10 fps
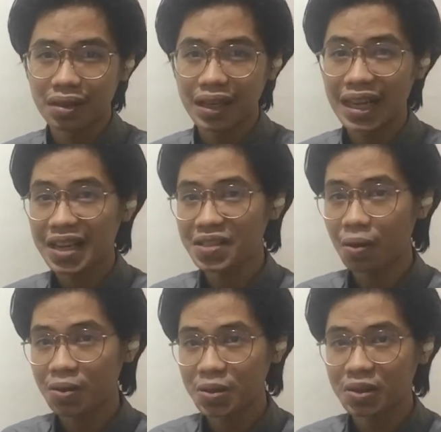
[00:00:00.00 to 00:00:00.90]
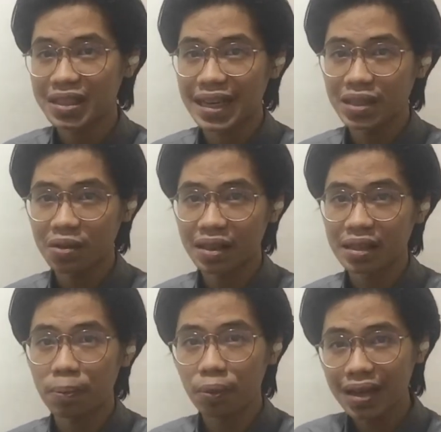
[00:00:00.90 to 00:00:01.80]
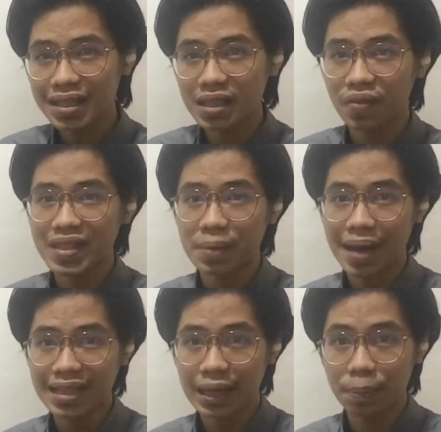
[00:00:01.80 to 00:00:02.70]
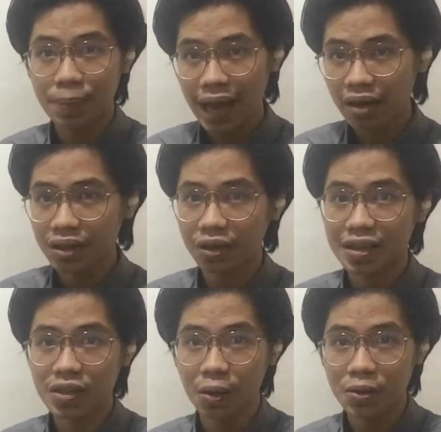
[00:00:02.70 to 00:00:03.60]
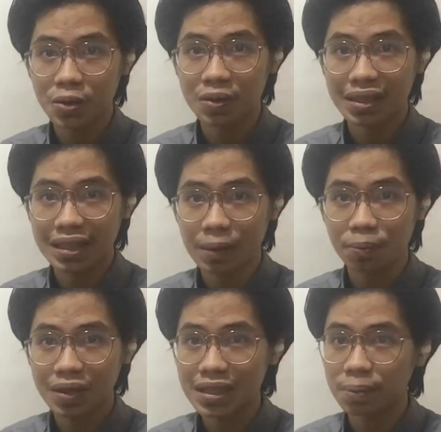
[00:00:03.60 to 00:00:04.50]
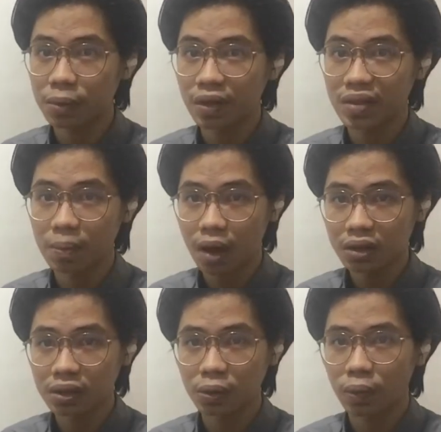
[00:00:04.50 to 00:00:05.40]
And it is also to take note that the presence of a semantic barrier is also a key principle of the model,